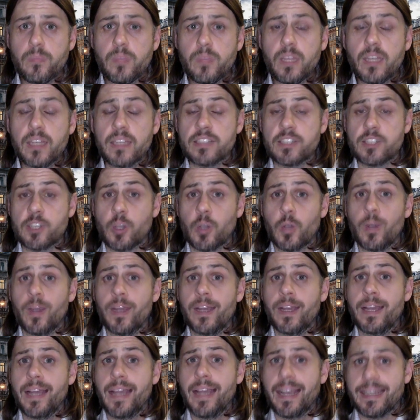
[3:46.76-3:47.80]
And so
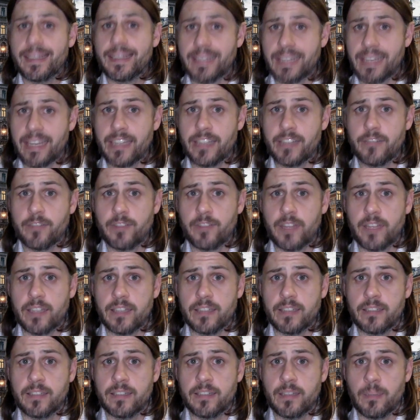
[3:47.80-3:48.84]
at the end of that,
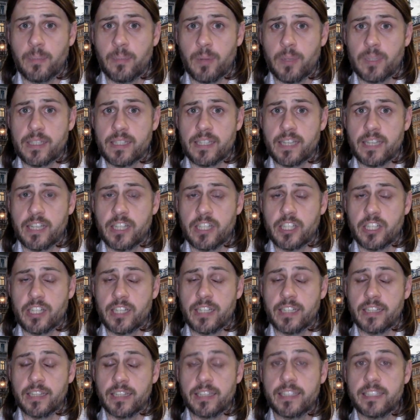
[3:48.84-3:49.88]
the presentation
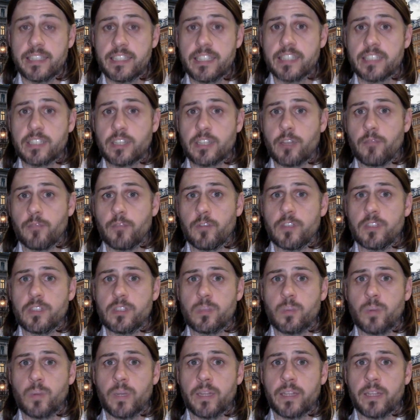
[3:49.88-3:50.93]
at this year's conference
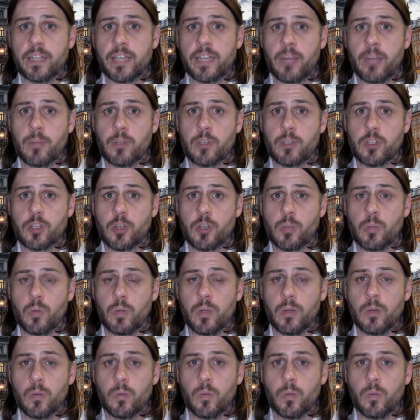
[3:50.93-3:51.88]
where the Cambridge group were,